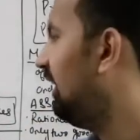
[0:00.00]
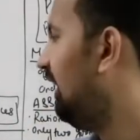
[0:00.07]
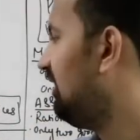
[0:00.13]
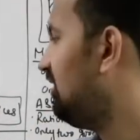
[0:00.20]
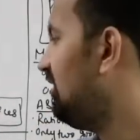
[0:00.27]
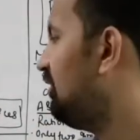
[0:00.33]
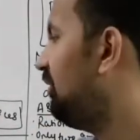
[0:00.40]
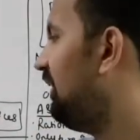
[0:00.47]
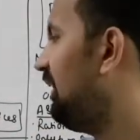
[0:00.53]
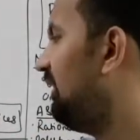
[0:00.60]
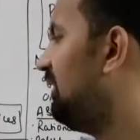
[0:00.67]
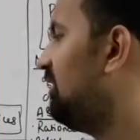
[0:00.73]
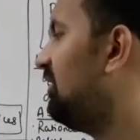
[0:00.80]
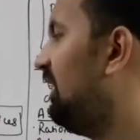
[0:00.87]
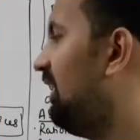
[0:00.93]
Next is what
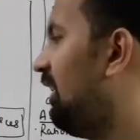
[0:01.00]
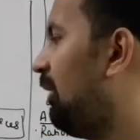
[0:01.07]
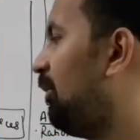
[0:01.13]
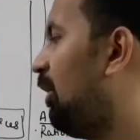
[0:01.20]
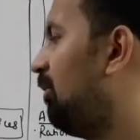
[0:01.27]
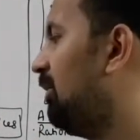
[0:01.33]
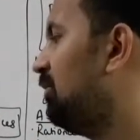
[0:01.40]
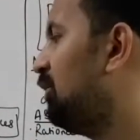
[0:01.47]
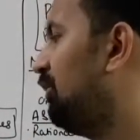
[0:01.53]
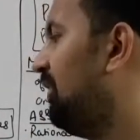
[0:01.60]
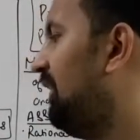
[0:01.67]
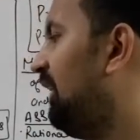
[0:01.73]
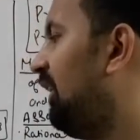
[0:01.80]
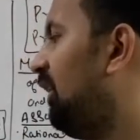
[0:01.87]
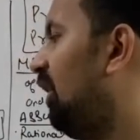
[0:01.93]
are the central problems of
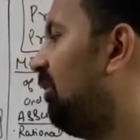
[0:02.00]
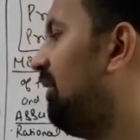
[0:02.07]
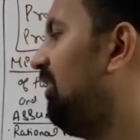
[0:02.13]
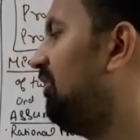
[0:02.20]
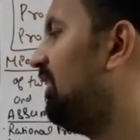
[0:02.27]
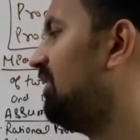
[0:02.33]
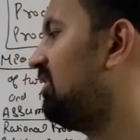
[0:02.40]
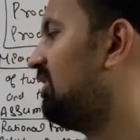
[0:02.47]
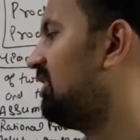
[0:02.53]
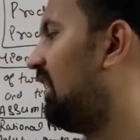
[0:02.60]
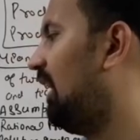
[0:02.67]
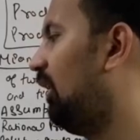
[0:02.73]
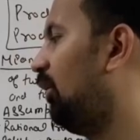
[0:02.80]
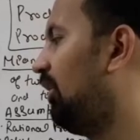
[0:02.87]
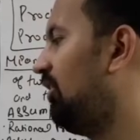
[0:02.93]
an economy? First is
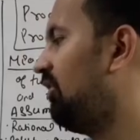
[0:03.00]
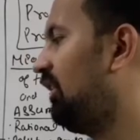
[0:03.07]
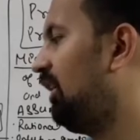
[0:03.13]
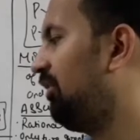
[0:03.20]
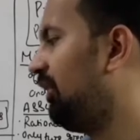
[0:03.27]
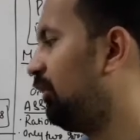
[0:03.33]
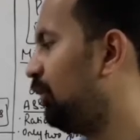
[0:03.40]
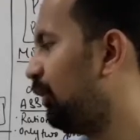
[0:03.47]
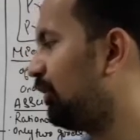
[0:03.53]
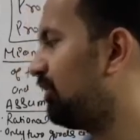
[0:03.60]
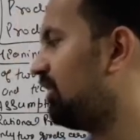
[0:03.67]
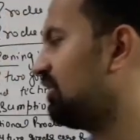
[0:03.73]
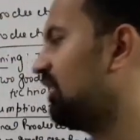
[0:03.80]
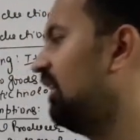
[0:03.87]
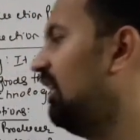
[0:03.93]
allocation of
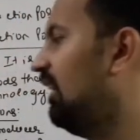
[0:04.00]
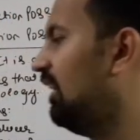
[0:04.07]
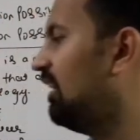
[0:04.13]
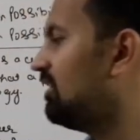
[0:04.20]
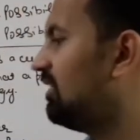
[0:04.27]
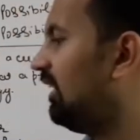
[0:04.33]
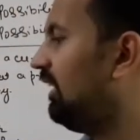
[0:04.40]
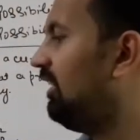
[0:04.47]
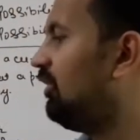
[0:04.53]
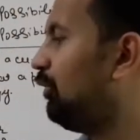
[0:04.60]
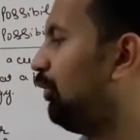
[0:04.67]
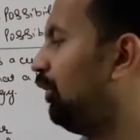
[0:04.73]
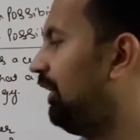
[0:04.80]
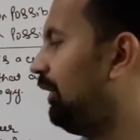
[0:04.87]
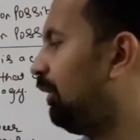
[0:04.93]
resources. Second
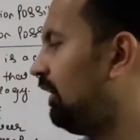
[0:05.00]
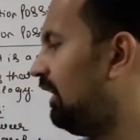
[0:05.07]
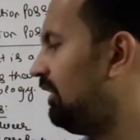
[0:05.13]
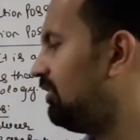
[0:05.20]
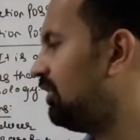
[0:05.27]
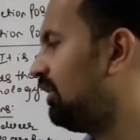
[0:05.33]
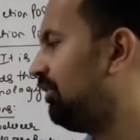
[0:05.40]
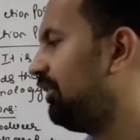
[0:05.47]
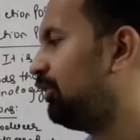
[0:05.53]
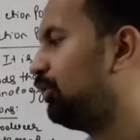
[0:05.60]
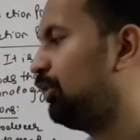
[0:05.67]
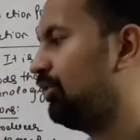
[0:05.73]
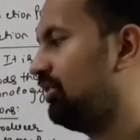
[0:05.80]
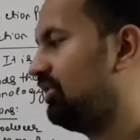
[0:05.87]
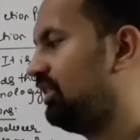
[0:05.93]
is fuller utilization of
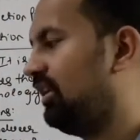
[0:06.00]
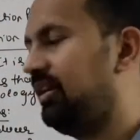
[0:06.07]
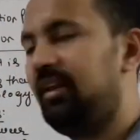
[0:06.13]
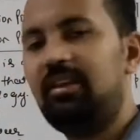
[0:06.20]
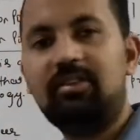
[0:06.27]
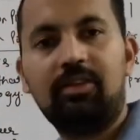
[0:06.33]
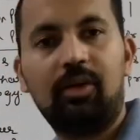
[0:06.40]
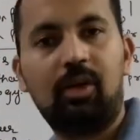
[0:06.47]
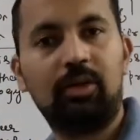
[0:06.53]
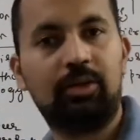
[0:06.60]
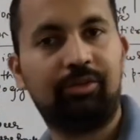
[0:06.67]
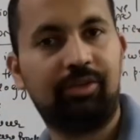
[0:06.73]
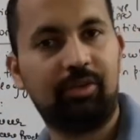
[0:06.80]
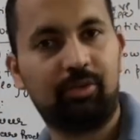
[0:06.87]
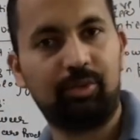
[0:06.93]
resources. Third is growth
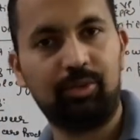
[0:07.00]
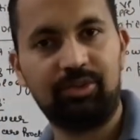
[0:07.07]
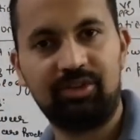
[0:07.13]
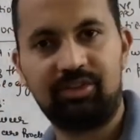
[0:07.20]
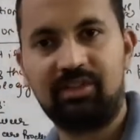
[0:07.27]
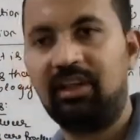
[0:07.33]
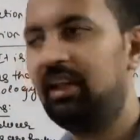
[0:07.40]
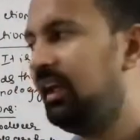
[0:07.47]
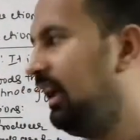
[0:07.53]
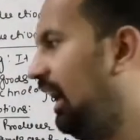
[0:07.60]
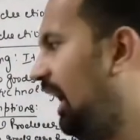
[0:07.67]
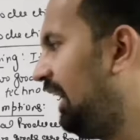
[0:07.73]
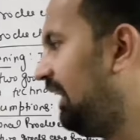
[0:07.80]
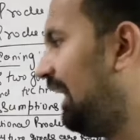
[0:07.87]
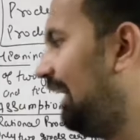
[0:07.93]
of resources.
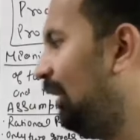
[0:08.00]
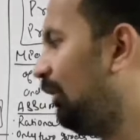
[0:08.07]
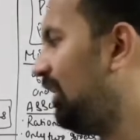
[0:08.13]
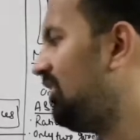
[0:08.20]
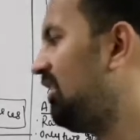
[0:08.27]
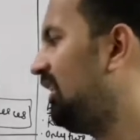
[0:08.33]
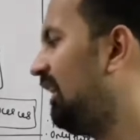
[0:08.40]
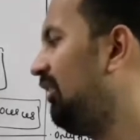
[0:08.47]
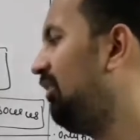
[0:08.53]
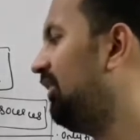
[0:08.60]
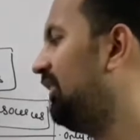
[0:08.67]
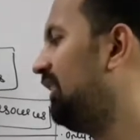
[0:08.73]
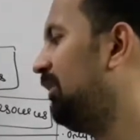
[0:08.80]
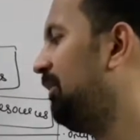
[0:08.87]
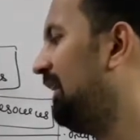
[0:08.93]
And allocation can
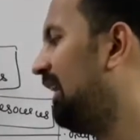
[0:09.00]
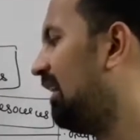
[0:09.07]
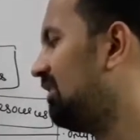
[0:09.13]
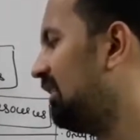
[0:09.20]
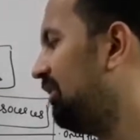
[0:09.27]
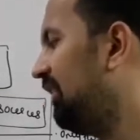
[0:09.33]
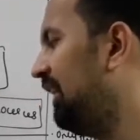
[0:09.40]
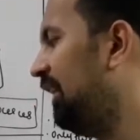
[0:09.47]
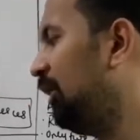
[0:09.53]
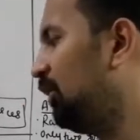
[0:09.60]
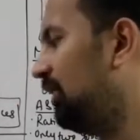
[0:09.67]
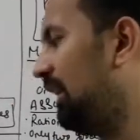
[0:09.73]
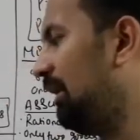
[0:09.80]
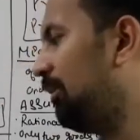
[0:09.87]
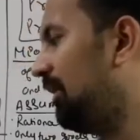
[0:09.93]
further be classified
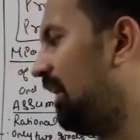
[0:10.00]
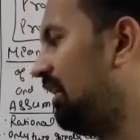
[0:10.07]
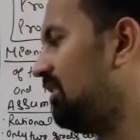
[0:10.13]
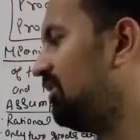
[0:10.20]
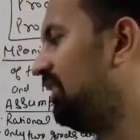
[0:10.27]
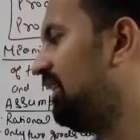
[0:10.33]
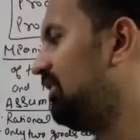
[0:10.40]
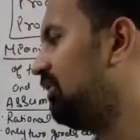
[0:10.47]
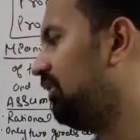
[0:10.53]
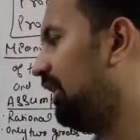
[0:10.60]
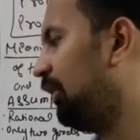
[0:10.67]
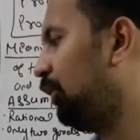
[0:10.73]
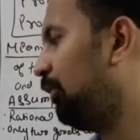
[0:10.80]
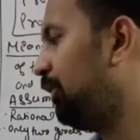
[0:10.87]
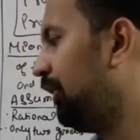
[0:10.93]
into three parts. One is
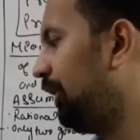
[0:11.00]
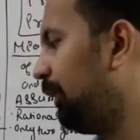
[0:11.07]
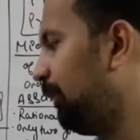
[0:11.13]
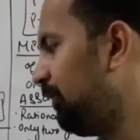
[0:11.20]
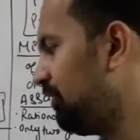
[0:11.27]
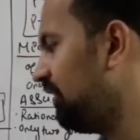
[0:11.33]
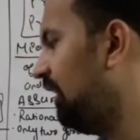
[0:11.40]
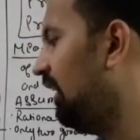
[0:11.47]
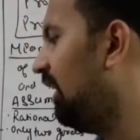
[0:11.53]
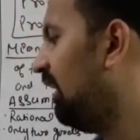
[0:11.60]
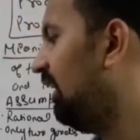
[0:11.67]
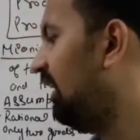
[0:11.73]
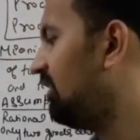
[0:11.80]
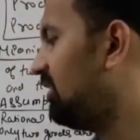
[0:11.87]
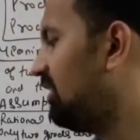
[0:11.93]
what to produce.
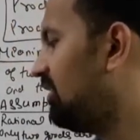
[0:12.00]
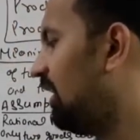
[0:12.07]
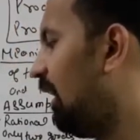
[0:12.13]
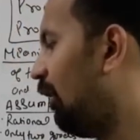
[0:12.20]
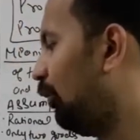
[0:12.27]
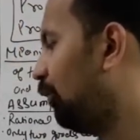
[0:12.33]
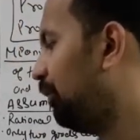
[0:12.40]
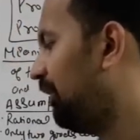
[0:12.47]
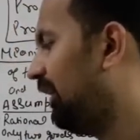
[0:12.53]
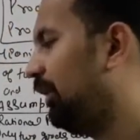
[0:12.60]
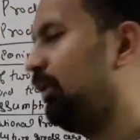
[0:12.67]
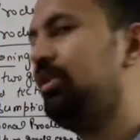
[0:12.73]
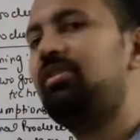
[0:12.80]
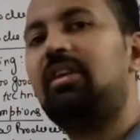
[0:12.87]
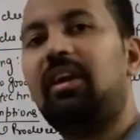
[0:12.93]
Next is how to
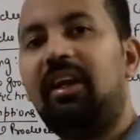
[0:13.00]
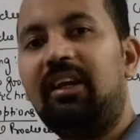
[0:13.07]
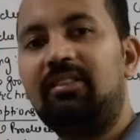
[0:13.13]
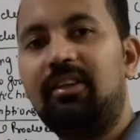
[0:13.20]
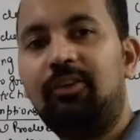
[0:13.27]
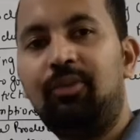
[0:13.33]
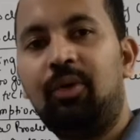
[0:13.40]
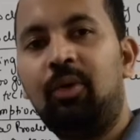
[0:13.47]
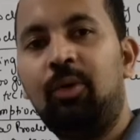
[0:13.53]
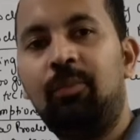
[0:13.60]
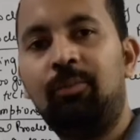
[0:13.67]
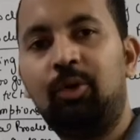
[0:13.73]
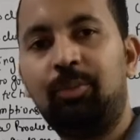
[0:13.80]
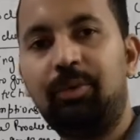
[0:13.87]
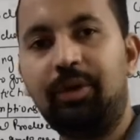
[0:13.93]
produce. Next is for
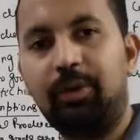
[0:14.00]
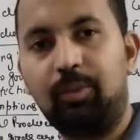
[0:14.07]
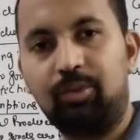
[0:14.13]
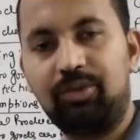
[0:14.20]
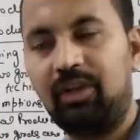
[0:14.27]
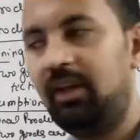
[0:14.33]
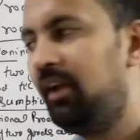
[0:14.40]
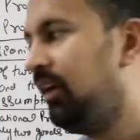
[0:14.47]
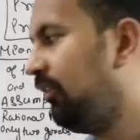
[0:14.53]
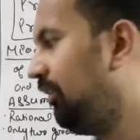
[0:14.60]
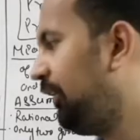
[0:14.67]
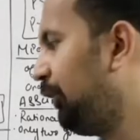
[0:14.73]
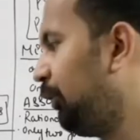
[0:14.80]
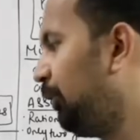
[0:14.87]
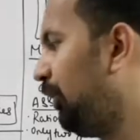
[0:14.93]
whom to produce.
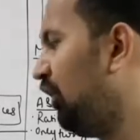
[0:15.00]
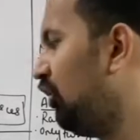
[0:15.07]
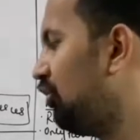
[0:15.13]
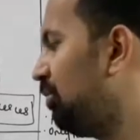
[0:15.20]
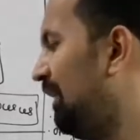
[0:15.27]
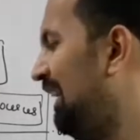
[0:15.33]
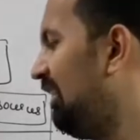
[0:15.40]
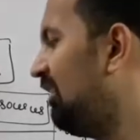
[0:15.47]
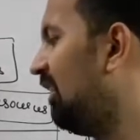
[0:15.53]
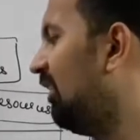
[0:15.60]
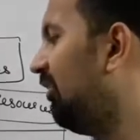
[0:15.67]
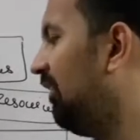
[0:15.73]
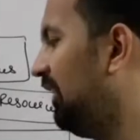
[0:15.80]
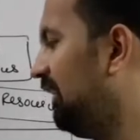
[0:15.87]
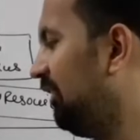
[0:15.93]
What to produce means
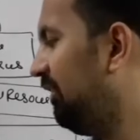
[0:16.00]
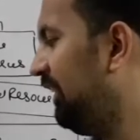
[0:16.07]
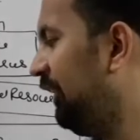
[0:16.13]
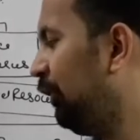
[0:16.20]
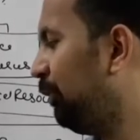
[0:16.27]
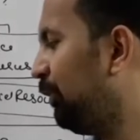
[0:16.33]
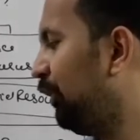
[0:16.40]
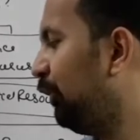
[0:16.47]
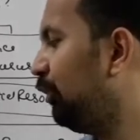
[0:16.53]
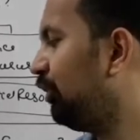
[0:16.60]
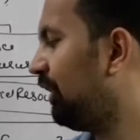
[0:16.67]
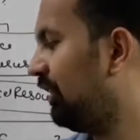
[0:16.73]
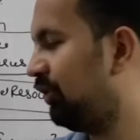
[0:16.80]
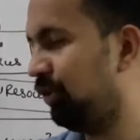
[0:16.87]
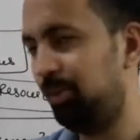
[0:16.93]
whether we need to
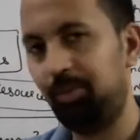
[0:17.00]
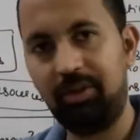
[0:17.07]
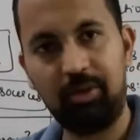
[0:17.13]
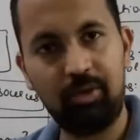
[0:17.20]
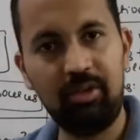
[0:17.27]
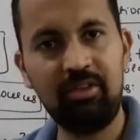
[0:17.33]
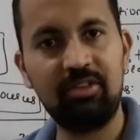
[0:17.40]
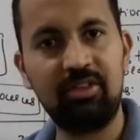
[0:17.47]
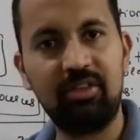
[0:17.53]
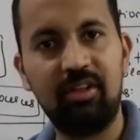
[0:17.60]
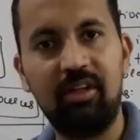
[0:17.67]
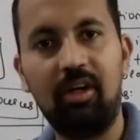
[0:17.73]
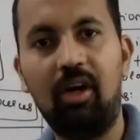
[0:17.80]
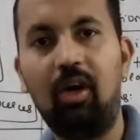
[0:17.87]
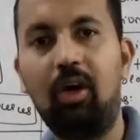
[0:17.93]
produce consumer goods
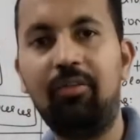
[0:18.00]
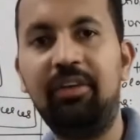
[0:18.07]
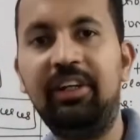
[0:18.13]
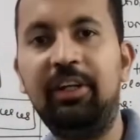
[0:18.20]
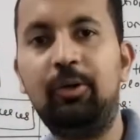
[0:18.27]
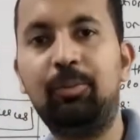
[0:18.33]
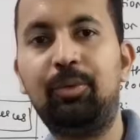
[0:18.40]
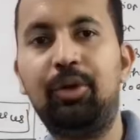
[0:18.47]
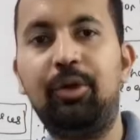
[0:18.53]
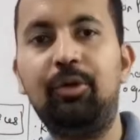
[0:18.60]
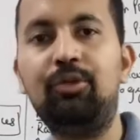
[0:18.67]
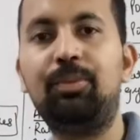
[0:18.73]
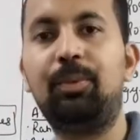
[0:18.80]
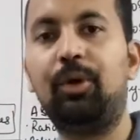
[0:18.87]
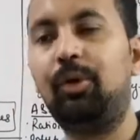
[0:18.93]
or we need to
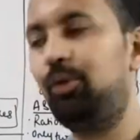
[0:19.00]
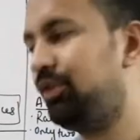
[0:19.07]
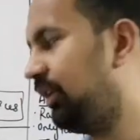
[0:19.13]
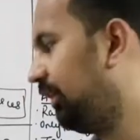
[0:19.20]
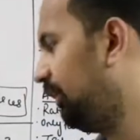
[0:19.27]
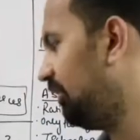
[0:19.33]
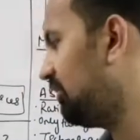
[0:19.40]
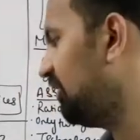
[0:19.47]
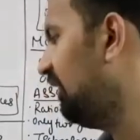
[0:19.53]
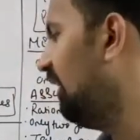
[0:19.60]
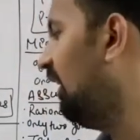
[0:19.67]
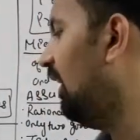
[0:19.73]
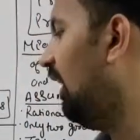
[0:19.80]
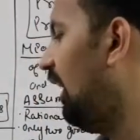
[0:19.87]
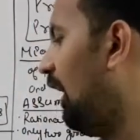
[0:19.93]
produce producer goods.
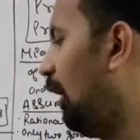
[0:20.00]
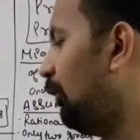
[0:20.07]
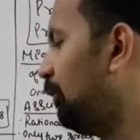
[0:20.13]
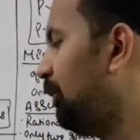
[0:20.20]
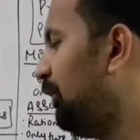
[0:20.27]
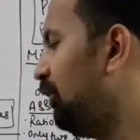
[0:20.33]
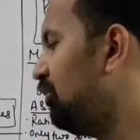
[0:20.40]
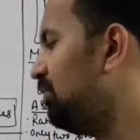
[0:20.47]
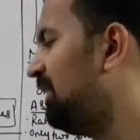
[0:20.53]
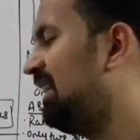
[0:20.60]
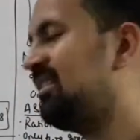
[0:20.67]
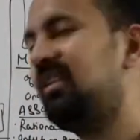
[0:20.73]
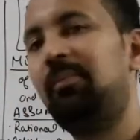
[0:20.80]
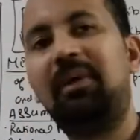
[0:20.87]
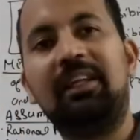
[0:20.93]
How to produce
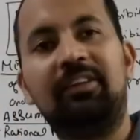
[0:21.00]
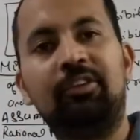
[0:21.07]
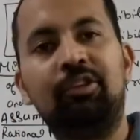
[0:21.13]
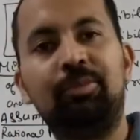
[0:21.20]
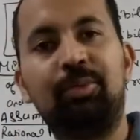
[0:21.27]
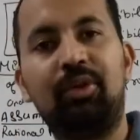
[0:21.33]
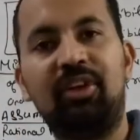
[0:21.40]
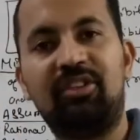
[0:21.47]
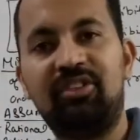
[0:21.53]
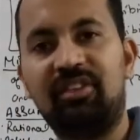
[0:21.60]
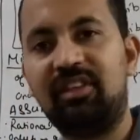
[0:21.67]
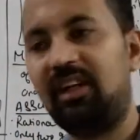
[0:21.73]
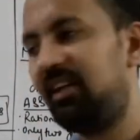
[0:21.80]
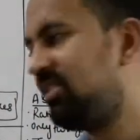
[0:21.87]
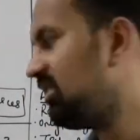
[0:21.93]
means the method of
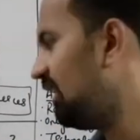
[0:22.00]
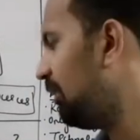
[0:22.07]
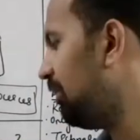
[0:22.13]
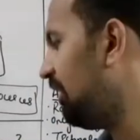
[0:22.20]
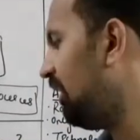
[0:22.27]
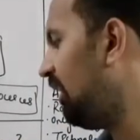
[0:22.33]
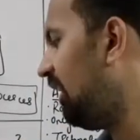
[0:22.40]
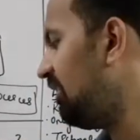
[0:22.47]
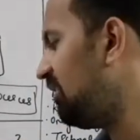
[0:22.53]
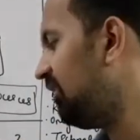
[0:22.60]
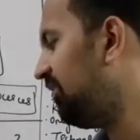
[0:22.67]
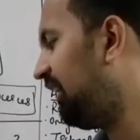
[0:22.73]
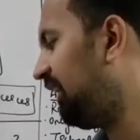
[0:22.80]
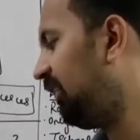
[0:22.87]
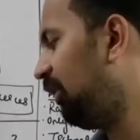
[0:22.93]
production, that is labor
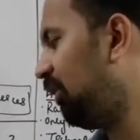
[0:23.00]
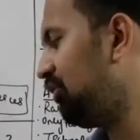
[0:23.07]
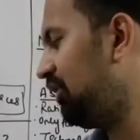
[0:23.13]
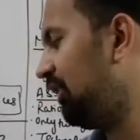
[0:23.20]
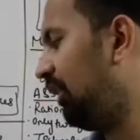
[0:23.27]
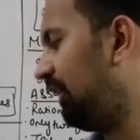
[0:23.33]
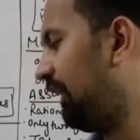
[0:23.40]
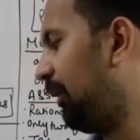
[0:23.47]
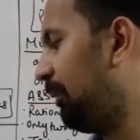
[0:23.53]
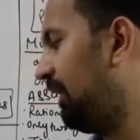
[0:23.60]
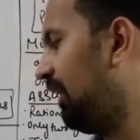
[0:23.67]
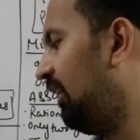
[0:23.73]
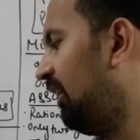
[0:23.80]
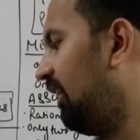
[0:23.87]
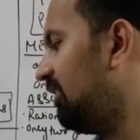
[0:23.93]
intensive technology or
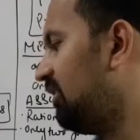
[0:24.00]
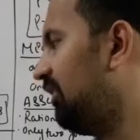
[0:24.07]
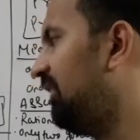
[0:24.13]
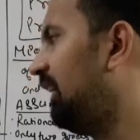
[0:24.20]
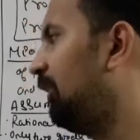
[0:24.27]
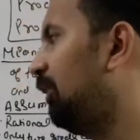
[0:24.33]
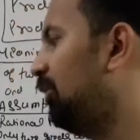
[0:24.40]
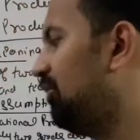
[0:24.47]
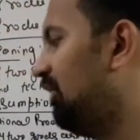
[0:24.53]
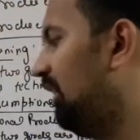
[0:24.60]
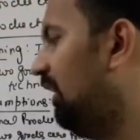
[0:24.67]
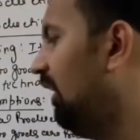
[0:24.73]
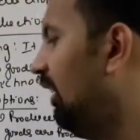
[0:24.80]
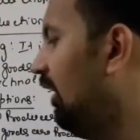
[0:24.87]
capital intensive technology.